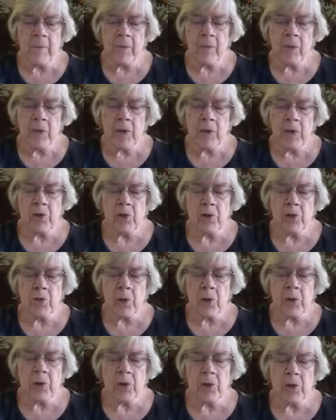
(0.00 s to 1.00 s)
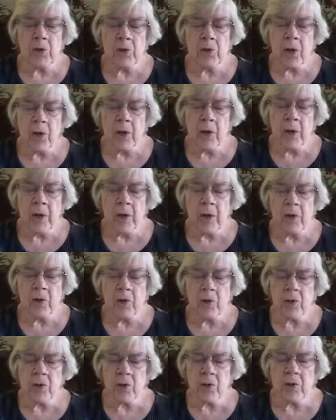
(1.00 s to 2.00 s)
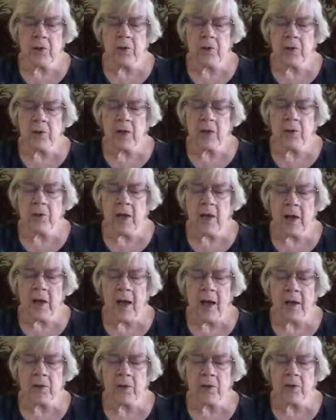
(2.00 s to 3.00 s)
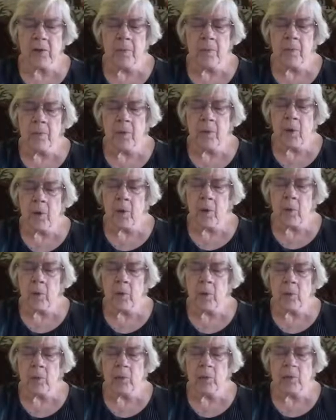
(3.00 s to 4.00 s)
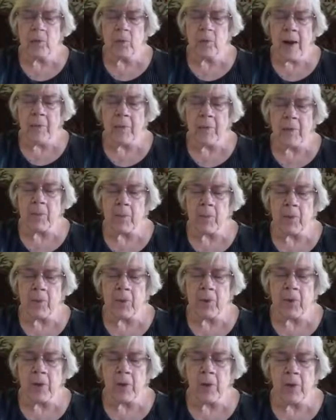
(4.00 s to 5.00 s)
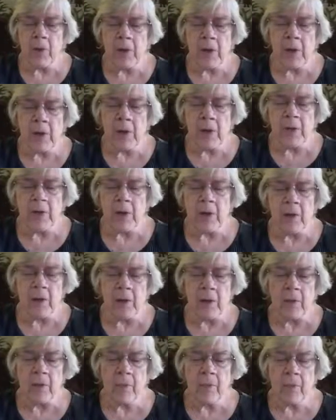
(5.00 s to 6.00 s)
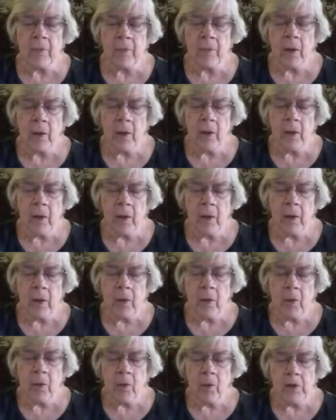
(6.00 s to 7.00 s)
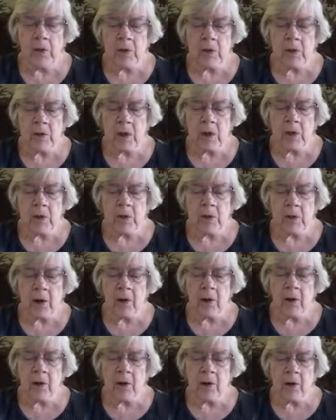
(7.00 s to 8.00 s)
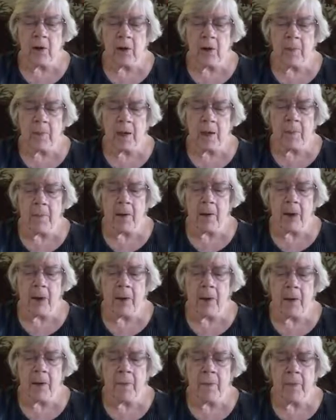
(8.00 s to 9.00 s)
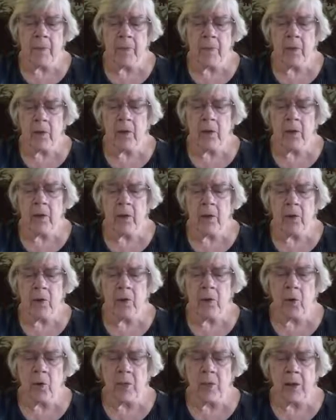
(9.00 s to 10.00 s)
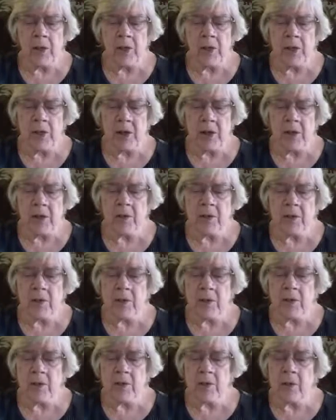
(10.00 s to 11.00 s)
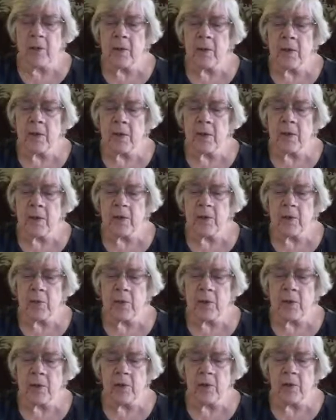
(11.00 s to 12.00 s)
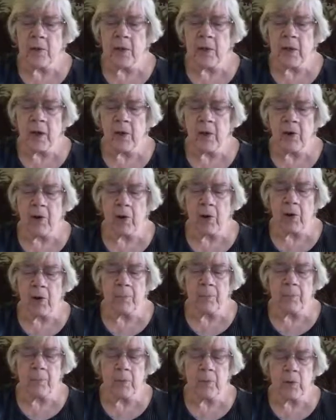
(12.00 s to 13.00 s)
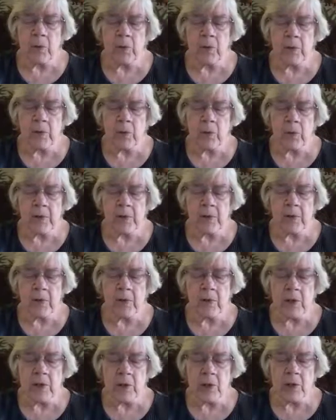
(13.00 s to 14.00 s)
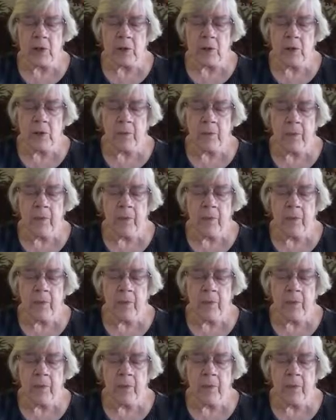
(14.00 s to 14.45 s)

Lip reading: The destroyers are as curious as cats. We will trap them with their curiosity." "What's Janus carrying on about, Ma?" "Oh, don't mind Janus, sis. That's what he's doing, carrying on, doing his recitations."